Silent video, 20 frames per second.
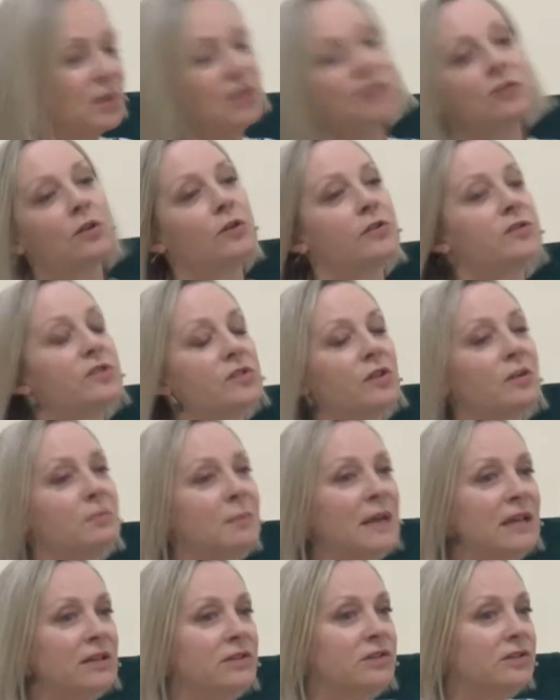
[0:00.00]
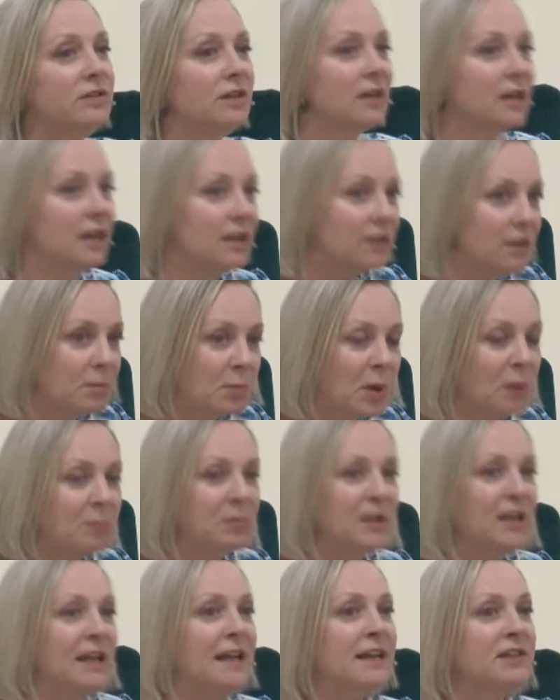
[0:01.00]
but not so much the
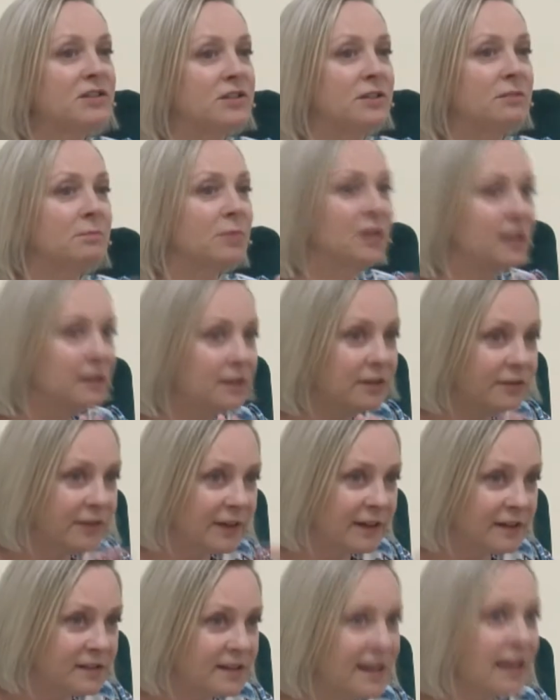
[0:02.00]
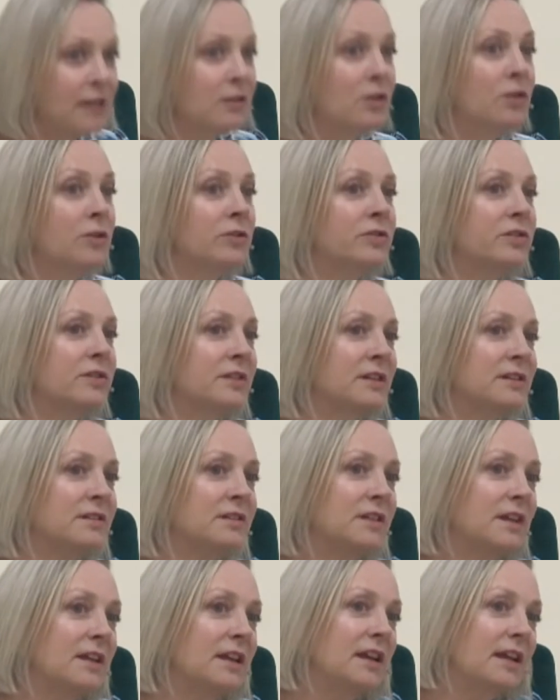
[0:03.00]
population, but it affects our
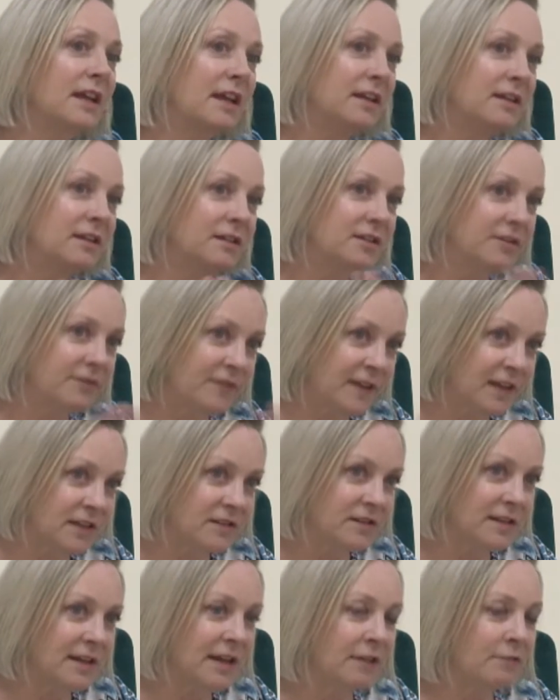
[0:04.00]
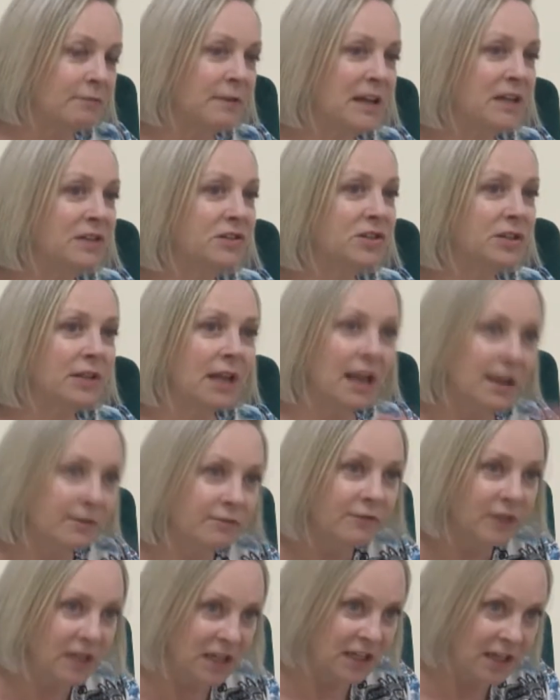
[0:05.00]
continent and it affects our region
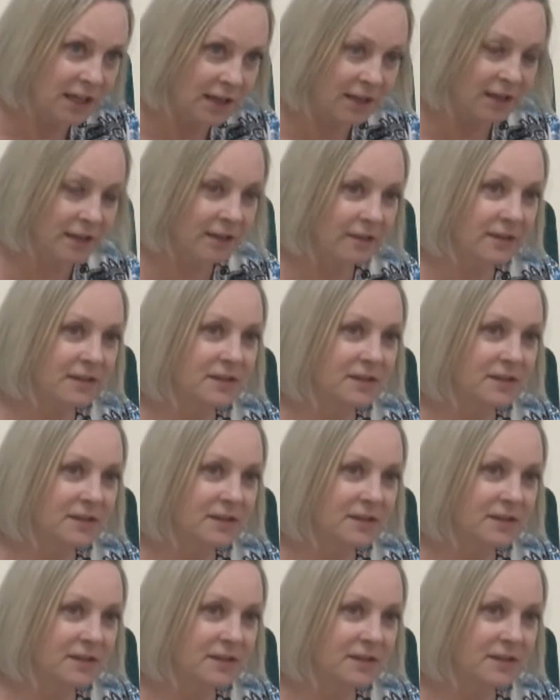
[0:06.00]
every year.